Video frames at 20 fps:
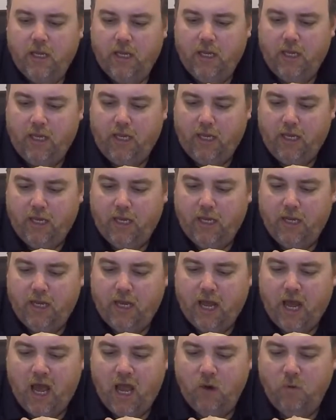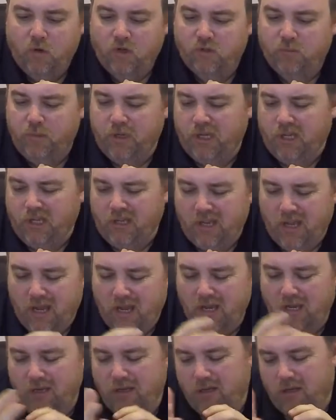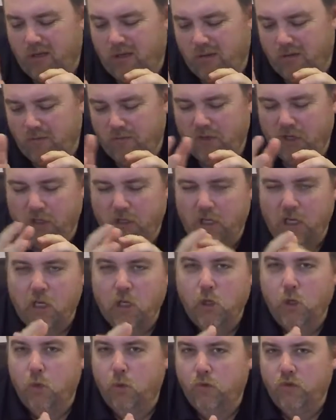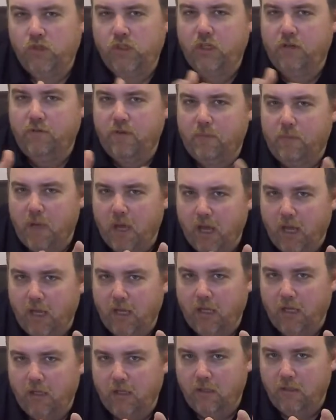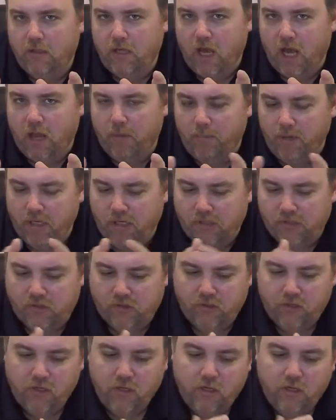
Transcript: And I was being kind of elusive in my comments